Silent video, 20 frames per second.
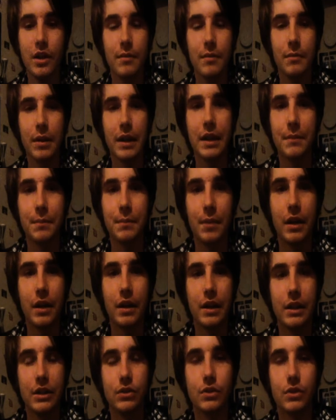played
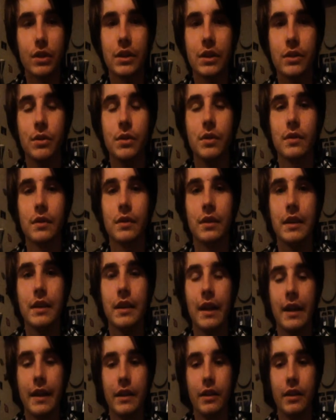by Dry Courtney,
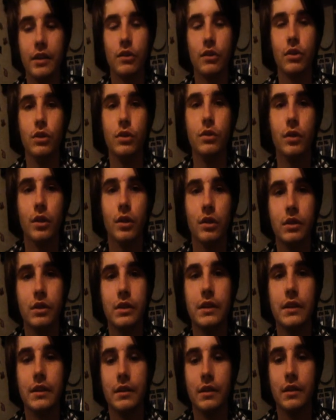a new
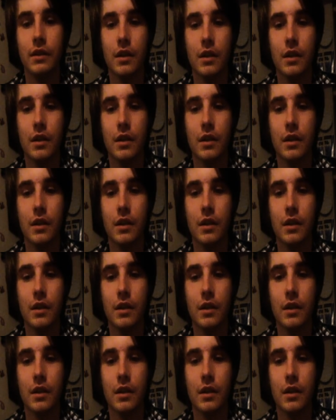Aussie